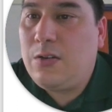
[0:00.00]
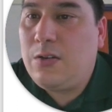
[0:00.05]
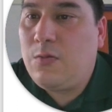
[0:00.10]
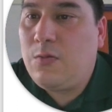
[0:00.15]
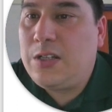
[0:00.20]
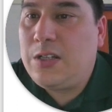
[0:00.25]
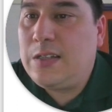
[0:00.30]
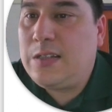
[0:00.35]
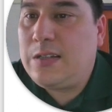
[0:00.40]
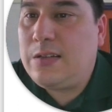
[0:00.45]

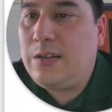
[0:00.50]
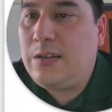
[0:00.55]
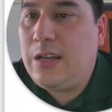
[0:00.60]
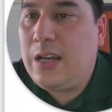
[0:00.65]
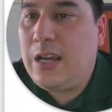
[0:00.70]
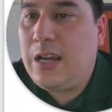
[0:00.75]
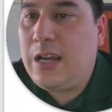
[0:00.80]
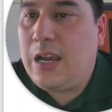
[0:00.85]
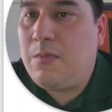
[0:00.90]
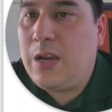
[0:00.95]
which is,
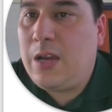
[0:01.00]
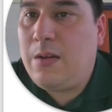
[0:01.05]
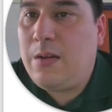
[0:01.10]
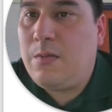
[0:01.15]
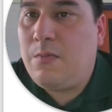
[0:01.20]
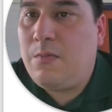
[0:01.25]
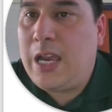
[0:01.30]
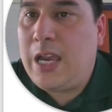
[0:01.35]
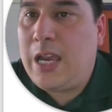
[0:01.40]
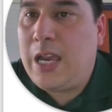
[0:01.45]

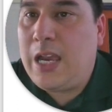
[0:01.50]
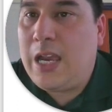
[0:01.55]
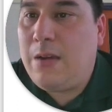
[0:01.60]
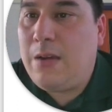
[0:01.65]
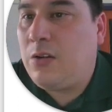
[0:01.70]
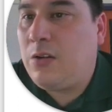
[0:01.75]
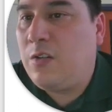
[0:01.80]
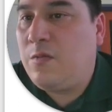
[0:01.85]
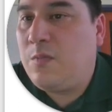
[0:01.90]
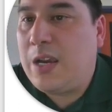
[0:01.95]
it
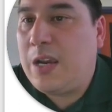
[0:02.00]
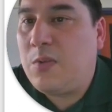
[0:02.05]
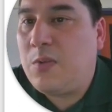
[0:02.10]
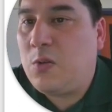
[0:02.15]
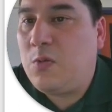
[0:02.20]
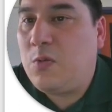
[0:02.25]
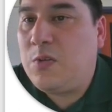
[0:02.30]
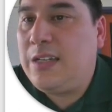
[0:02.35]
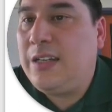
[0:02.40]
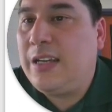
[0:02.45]
could have been,
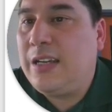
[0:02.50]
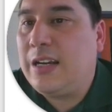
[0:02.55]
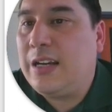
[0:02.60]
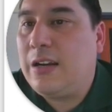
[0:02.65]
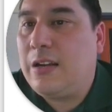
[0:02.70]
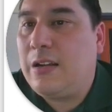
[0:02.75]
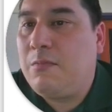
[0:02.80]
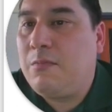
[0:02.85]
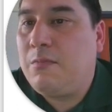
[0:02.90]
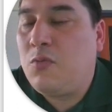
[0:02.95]
but we didn't get
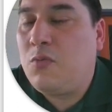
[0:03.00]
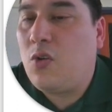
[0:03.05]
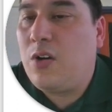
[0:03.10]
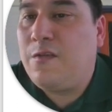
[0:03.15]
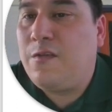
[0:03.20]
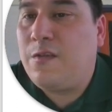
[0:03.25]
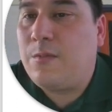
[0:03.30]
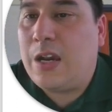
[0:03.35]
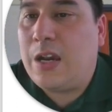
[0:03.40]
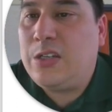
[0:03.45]
more
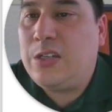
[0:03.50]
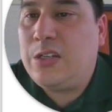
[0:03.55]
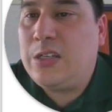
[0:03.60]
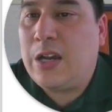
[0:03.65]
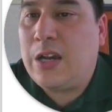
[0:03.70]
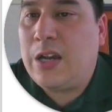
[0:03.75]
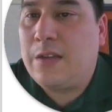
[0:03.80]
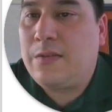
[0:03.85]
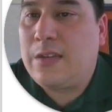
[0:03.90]
information about